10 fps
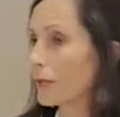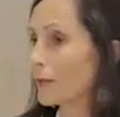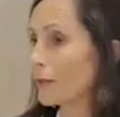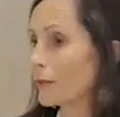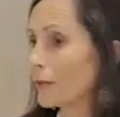
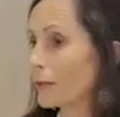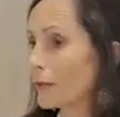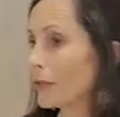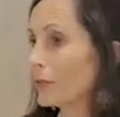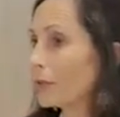
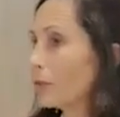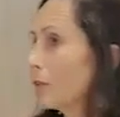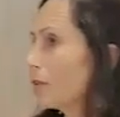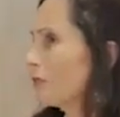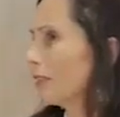the
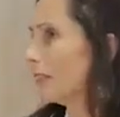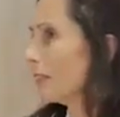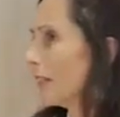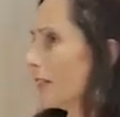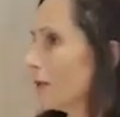
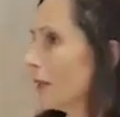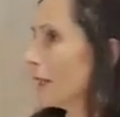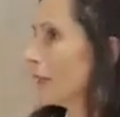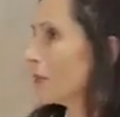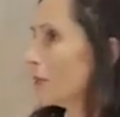
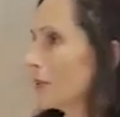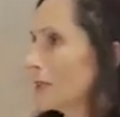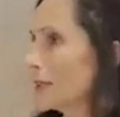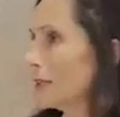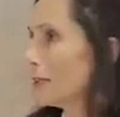phytosanitary
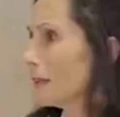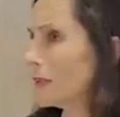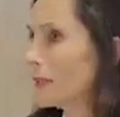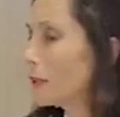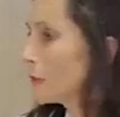agencies.
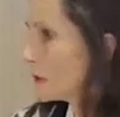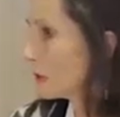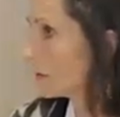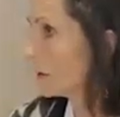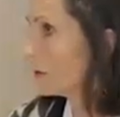Lots
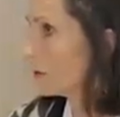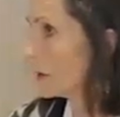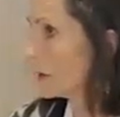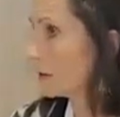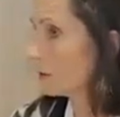of
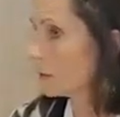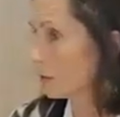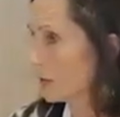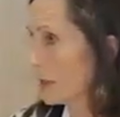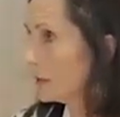different
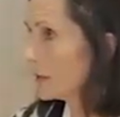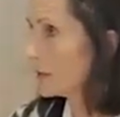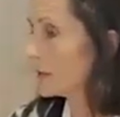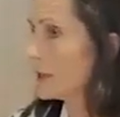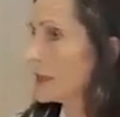
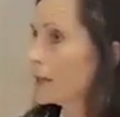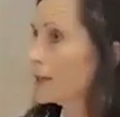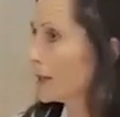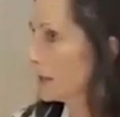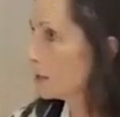profiles
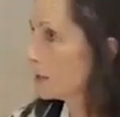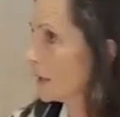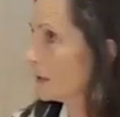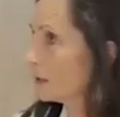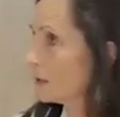sitting
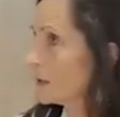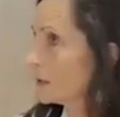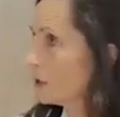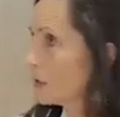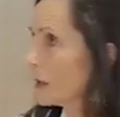together
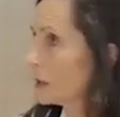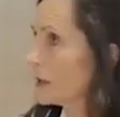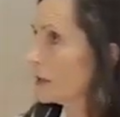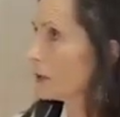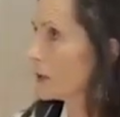and talking
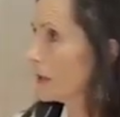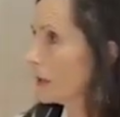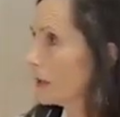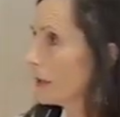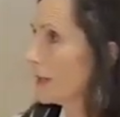about,
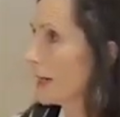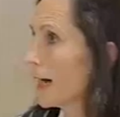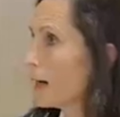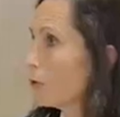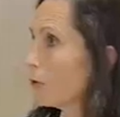okay,
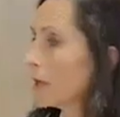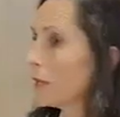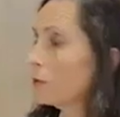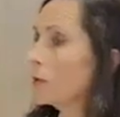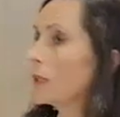how
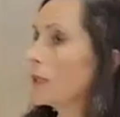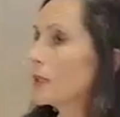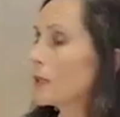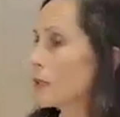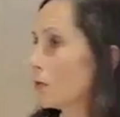can
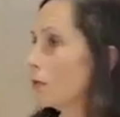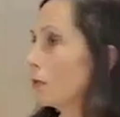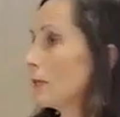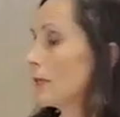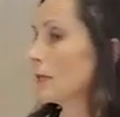we
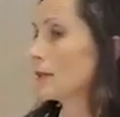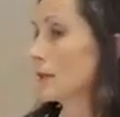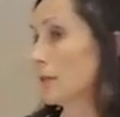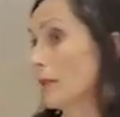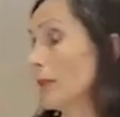ensure that,
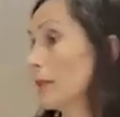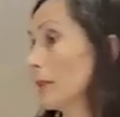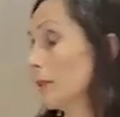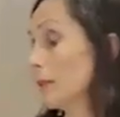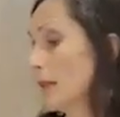in fact,
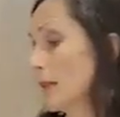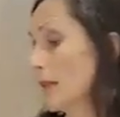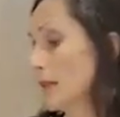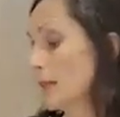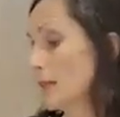
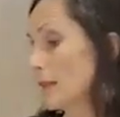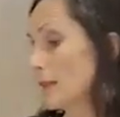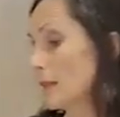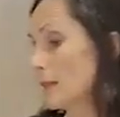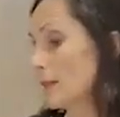
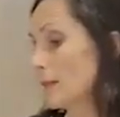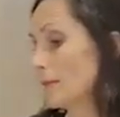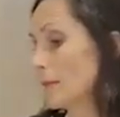that